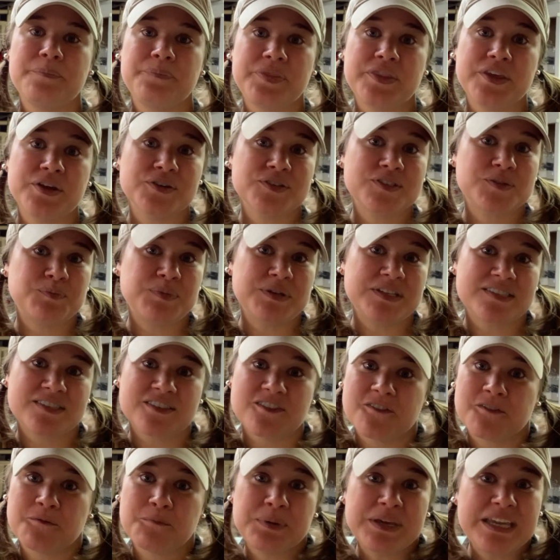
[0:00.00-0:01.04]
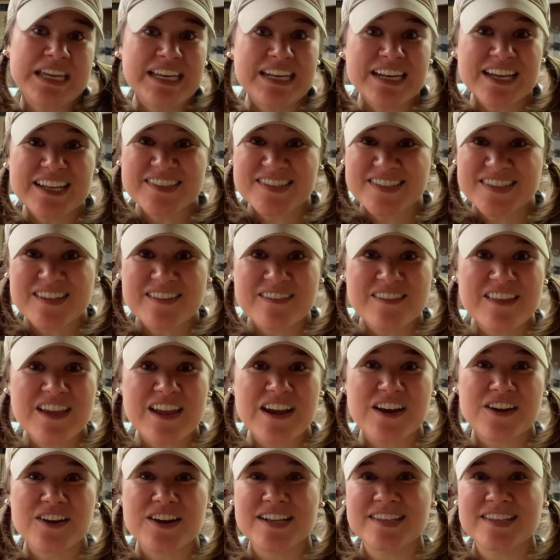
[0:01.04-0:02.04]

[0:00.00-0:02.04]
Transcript: There's bits of peanuts in there.